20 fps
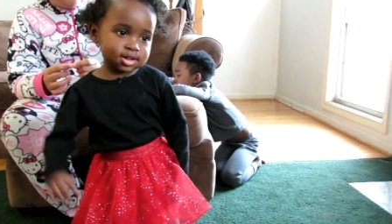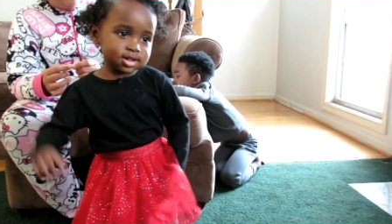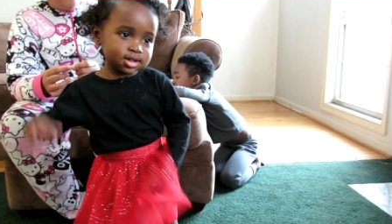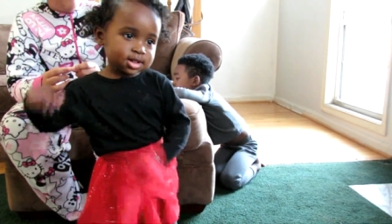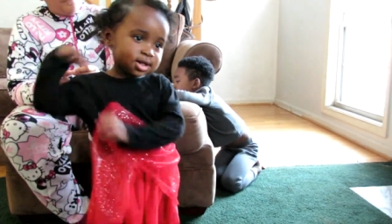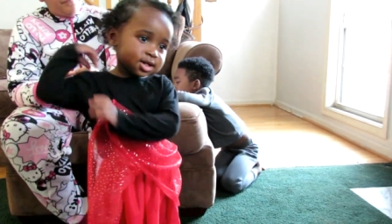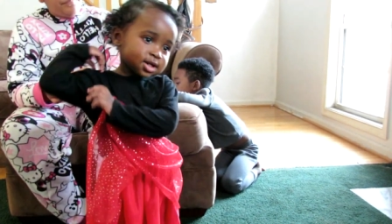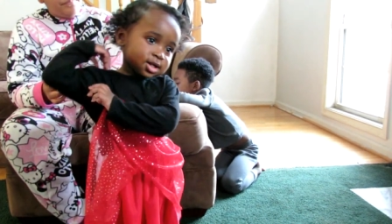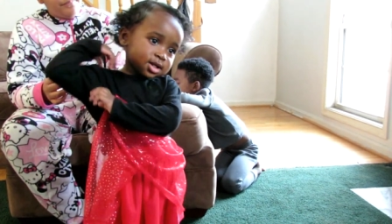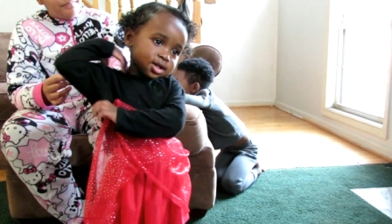
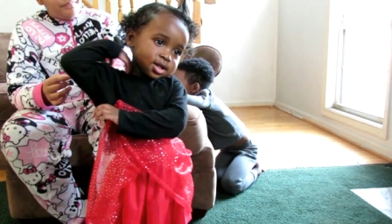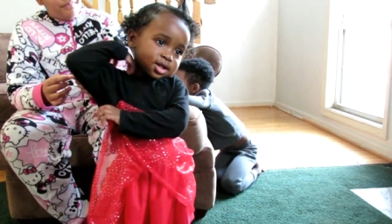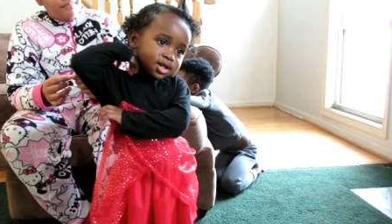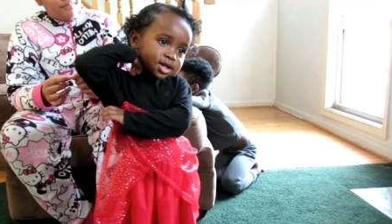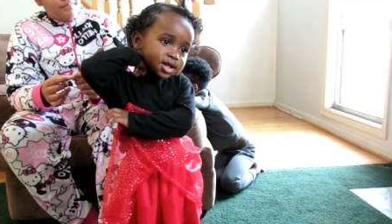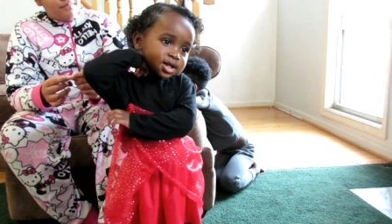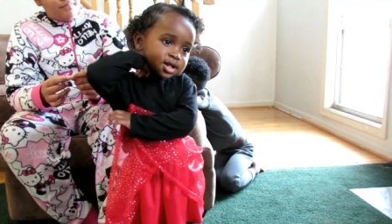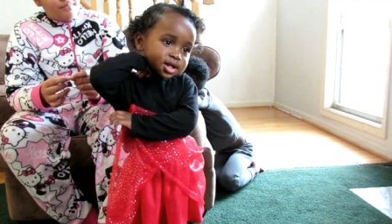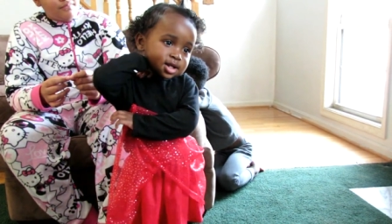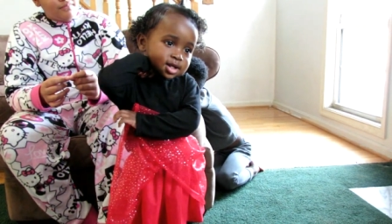to this
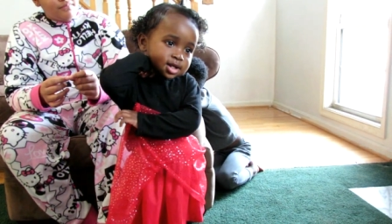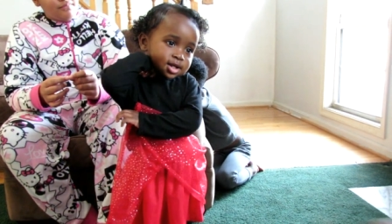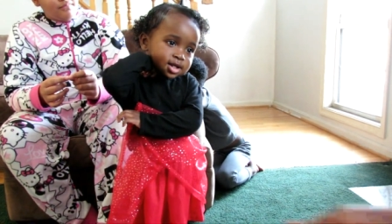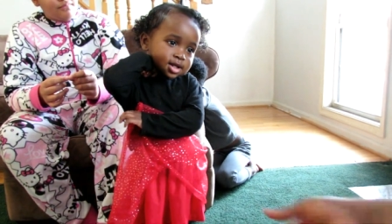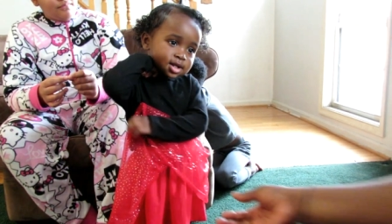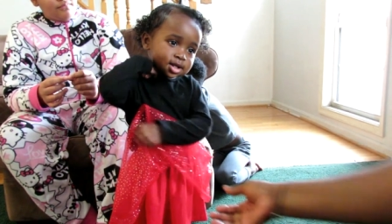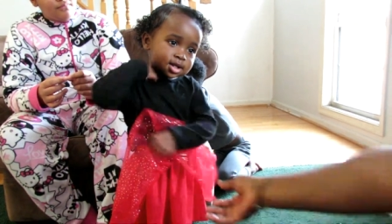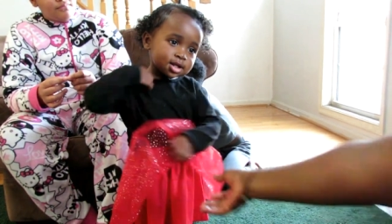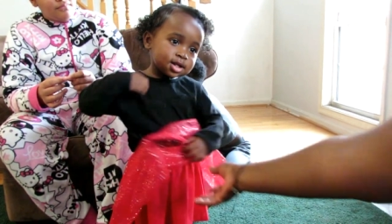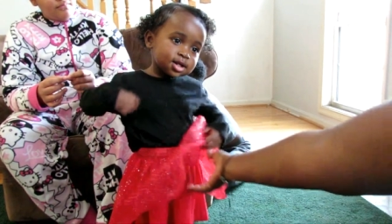
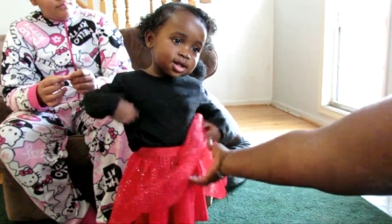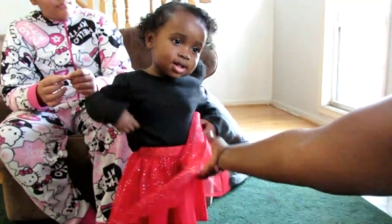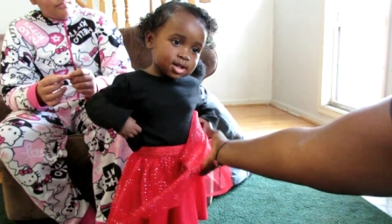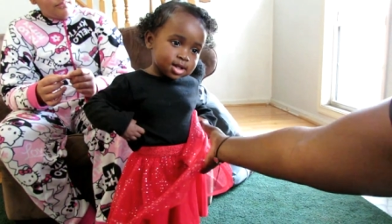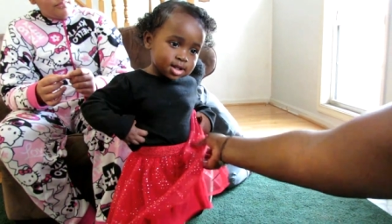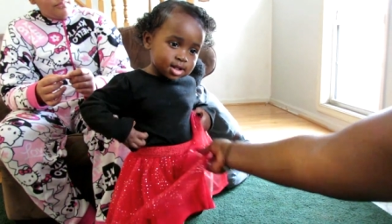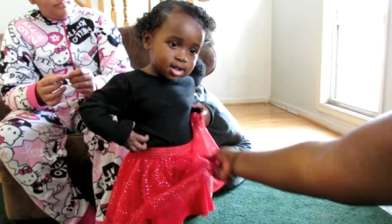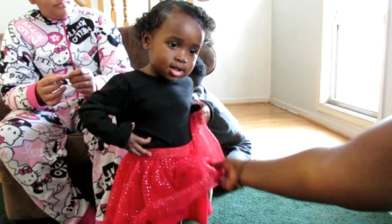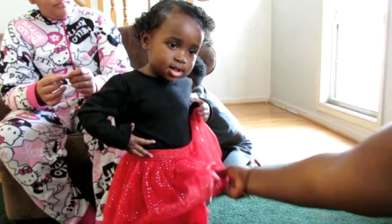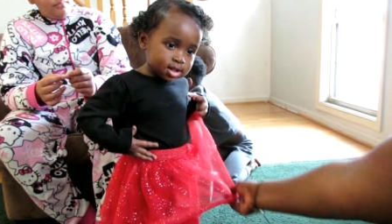
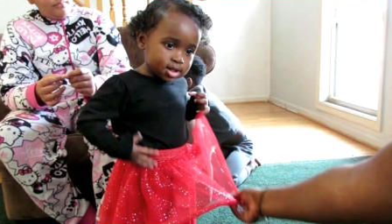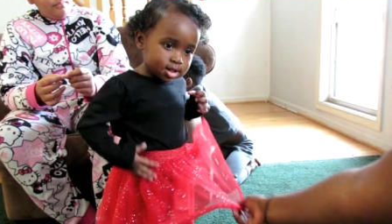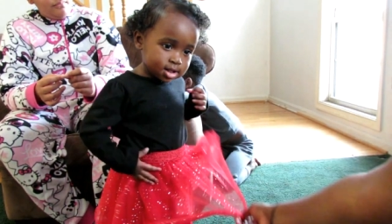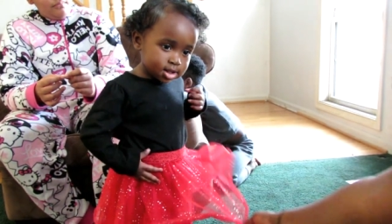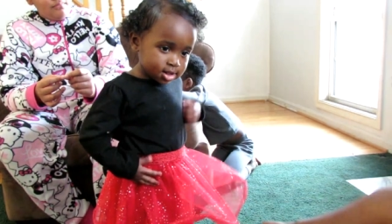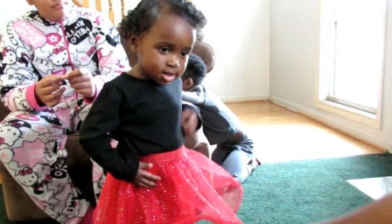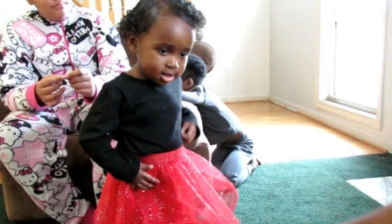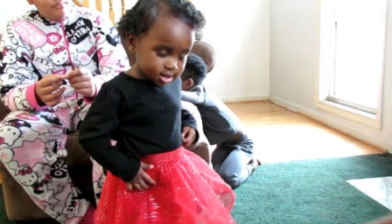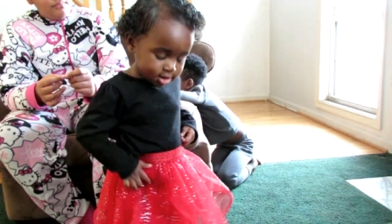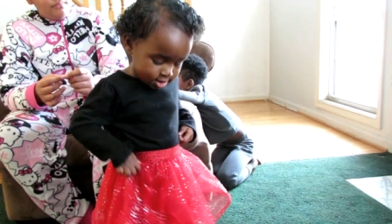channel.
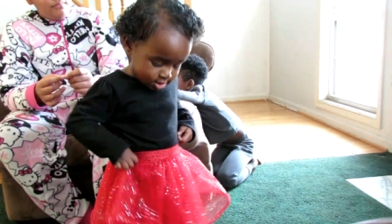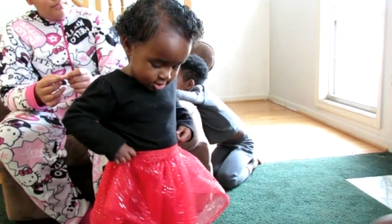Make